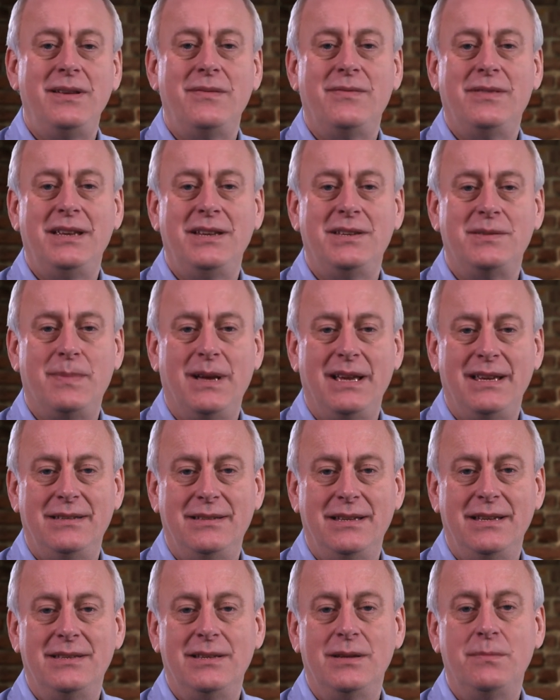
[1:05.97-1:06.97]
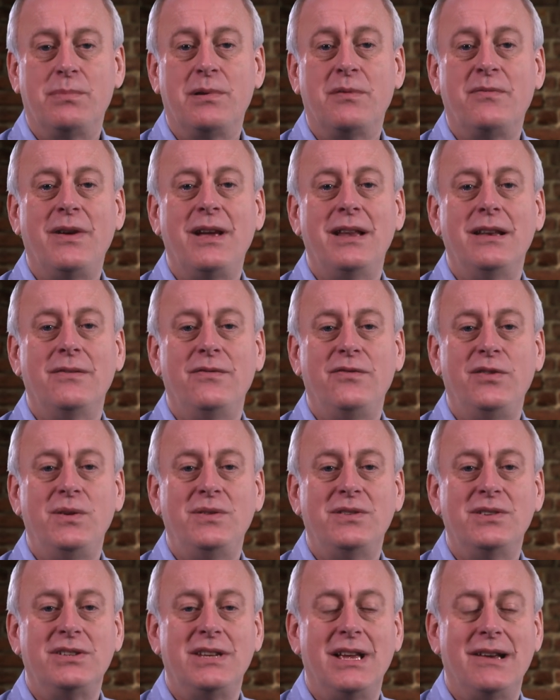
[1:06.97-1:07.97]
of these spaces and prevent
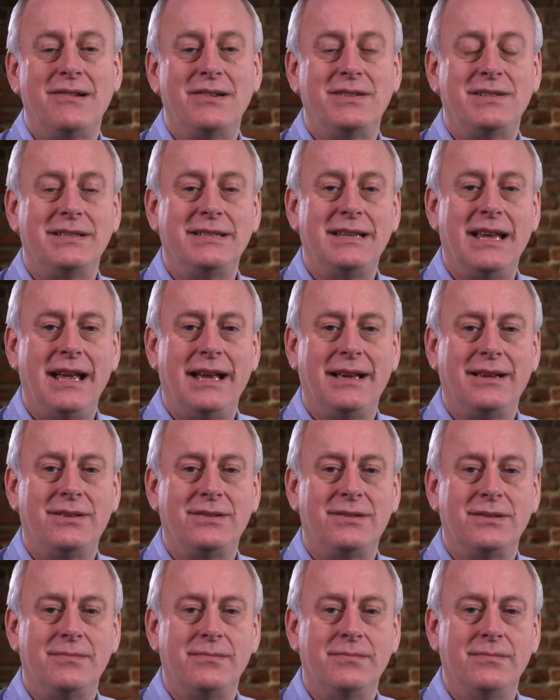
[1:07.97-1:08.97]
future terrorist attacks.